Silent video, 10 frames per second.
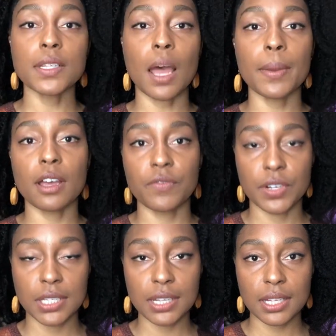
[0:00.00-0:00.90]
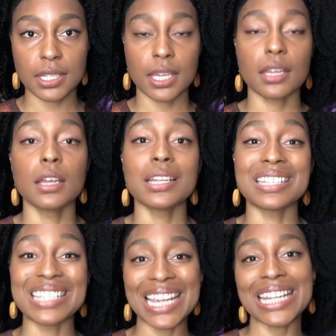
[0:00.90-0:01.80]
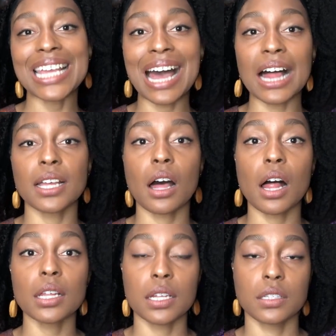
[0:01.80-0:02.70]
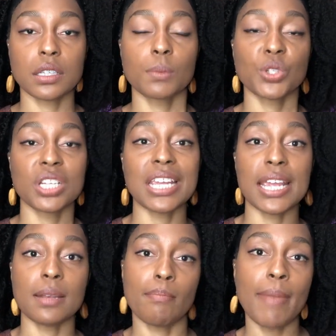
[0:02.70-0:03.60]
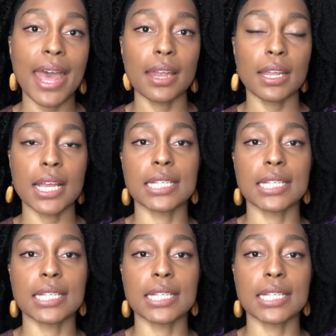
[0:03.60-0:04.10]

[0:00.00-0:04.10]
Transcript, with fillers: On the topic of fertility, daily alcohol consumption in men